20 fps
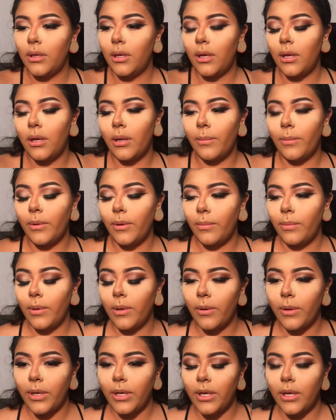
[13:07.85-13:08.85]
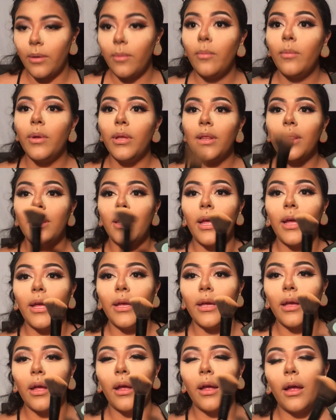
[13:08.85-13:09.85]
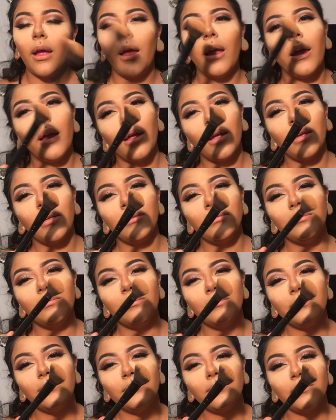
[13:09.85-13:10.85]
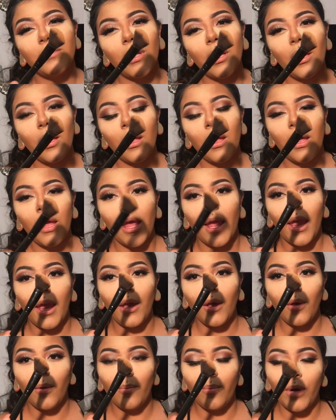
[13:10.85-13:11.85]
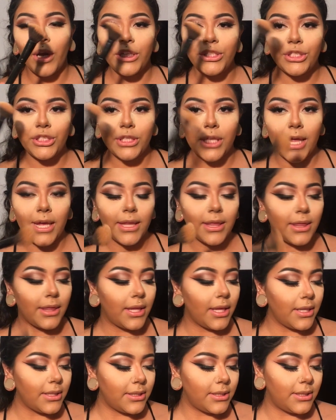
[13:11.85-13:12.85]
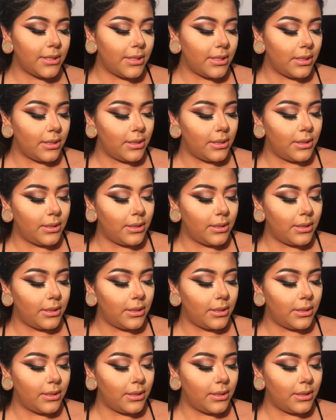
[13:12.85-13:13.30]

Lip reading: and I'm gonna be going in with like a angle brush like this.